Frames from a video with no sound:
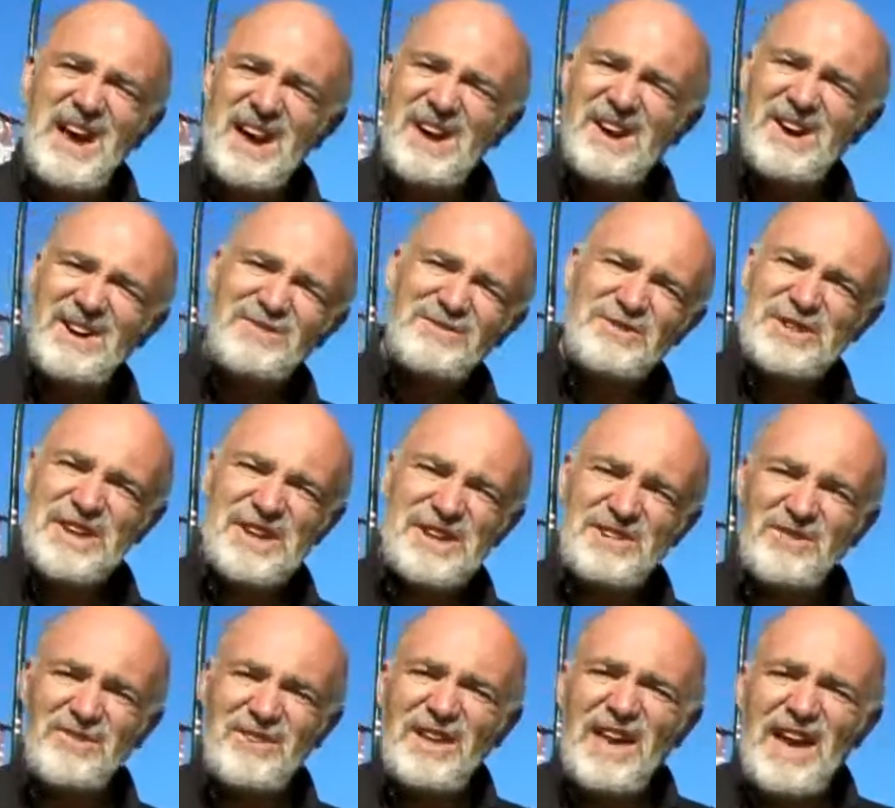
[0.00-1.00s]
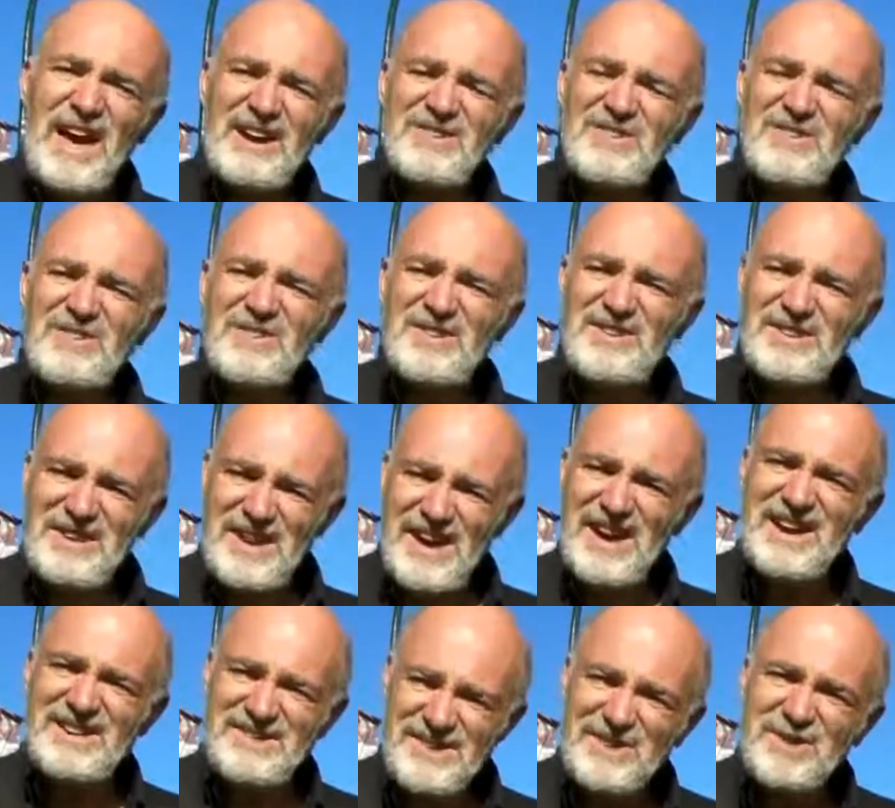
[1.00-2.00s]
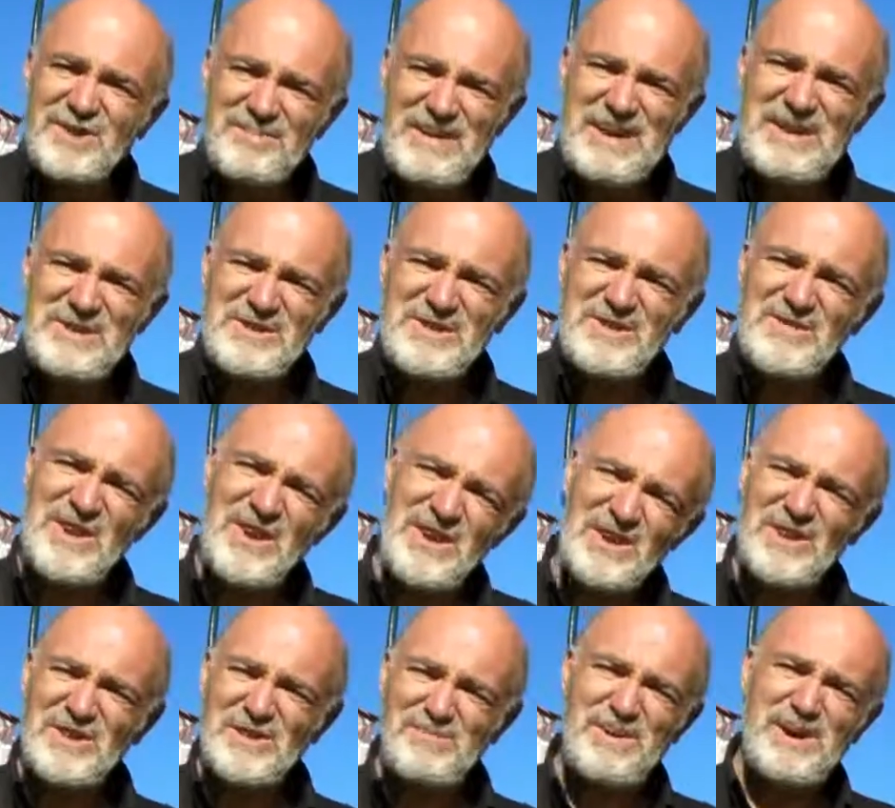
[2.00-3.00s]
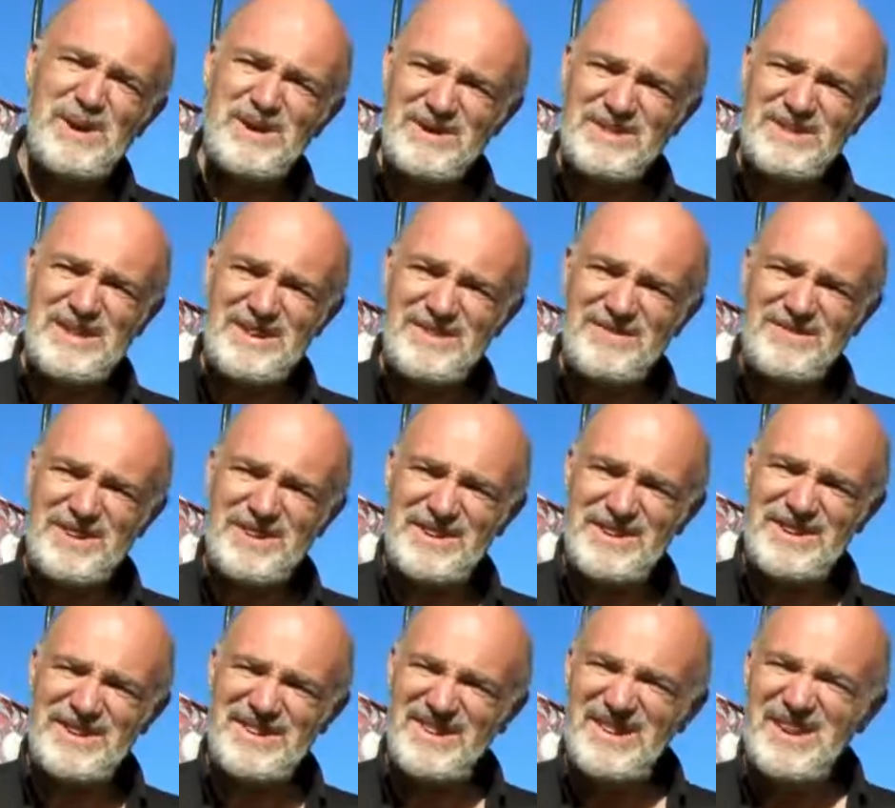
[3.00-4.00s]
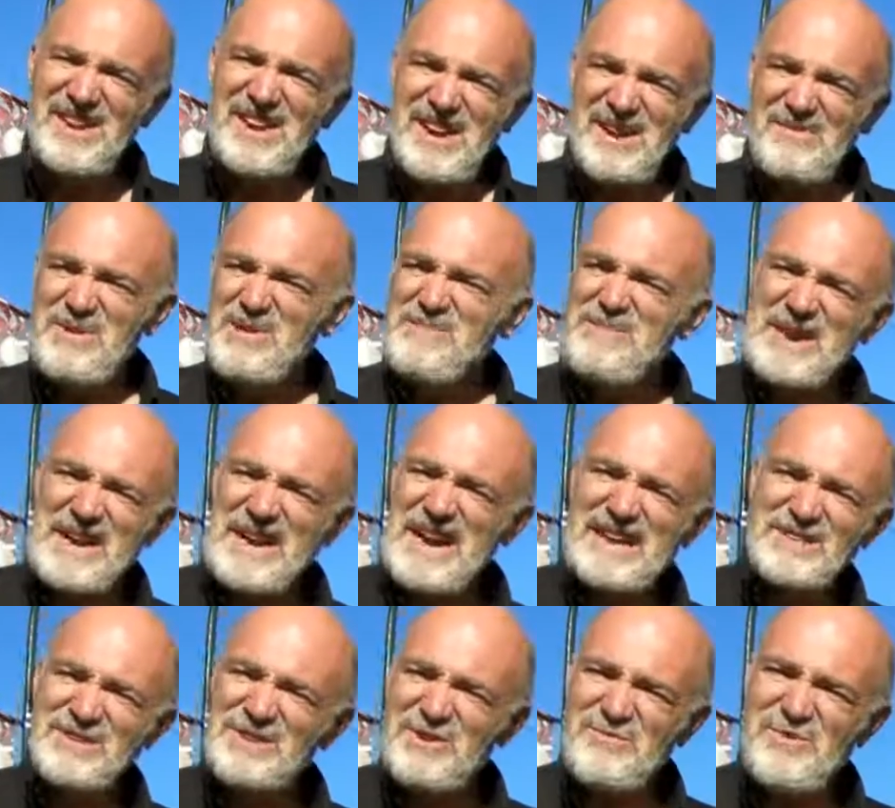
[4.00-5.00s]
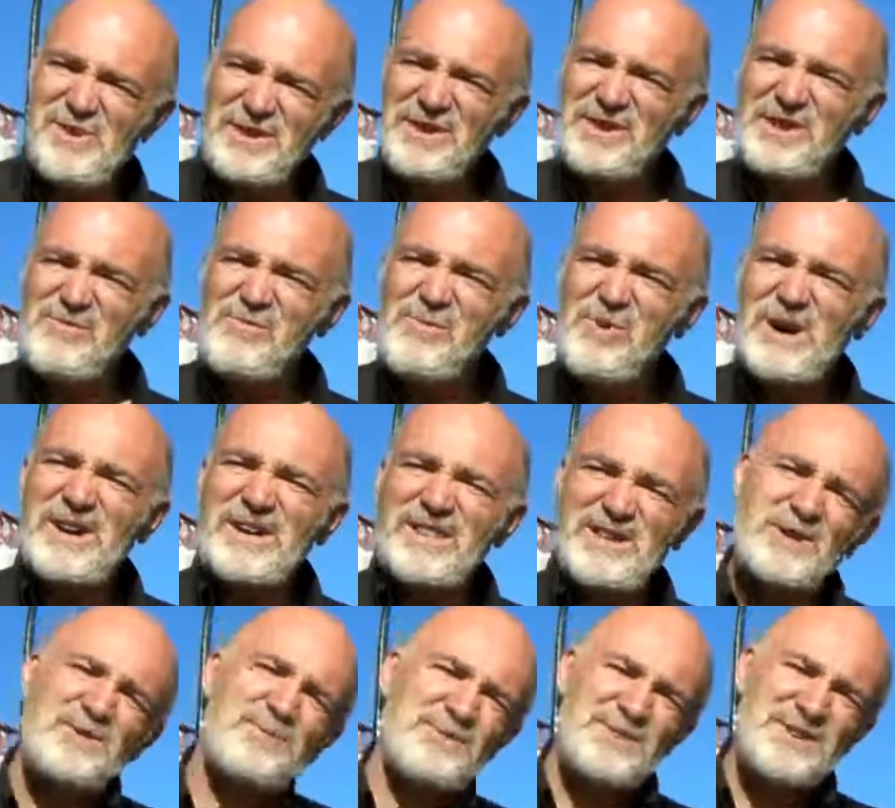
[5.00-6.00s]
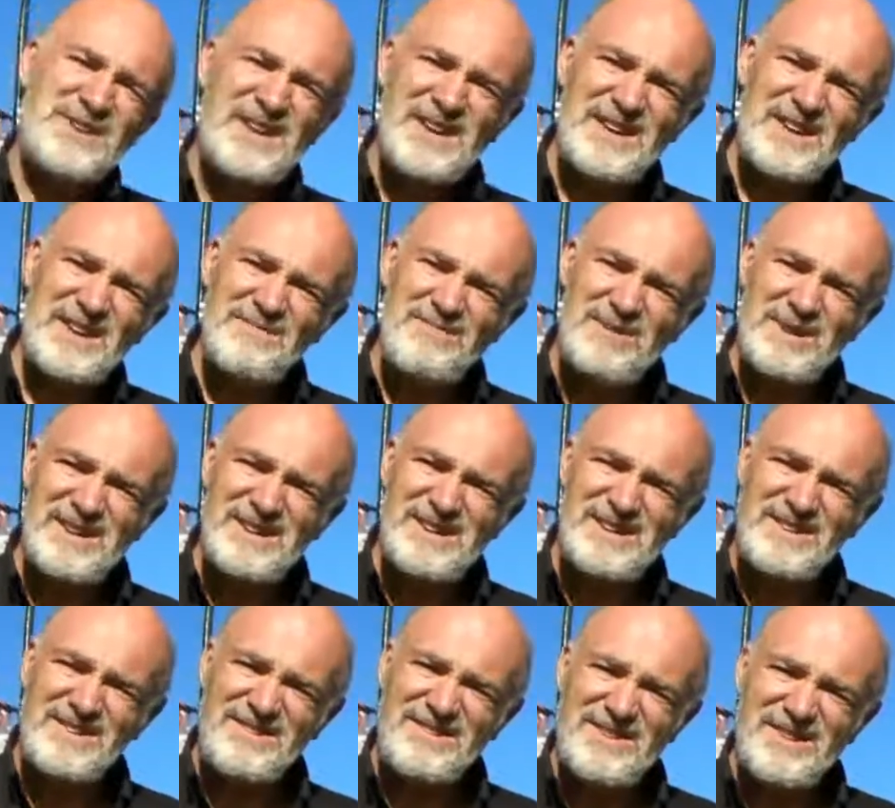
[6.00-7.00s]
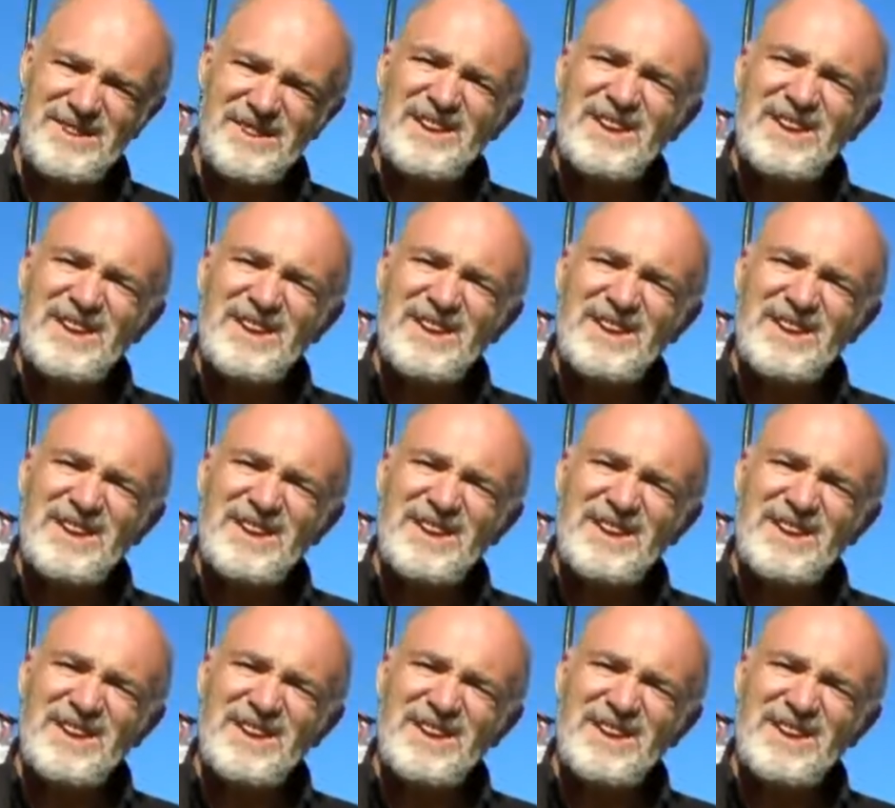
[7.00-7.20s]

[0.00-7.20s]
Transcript: Our hotel outside has expensive cars parked out there, and we began to wonder why this was taking place.